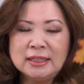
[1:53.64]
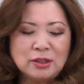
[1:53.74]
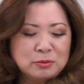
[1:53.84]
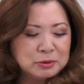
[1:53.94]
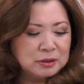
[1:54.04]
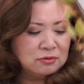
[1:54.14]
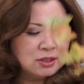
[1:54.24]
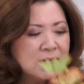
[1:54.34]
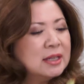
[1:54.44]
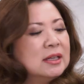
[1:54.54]
Can you believe
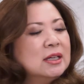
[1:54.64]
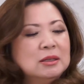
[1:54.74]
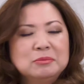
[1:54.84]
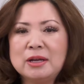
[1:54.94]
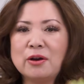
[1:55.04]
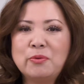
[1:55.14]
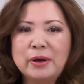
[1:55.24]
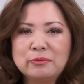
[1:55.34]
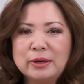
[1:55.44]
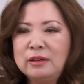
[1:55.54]
that? Not
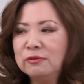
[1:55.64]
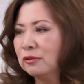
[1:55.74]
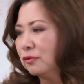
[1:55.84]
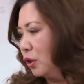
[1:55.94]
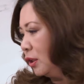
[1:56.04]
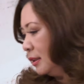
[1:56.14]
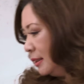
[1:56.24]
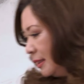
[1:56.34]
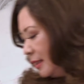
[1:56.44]
quite ready for fall.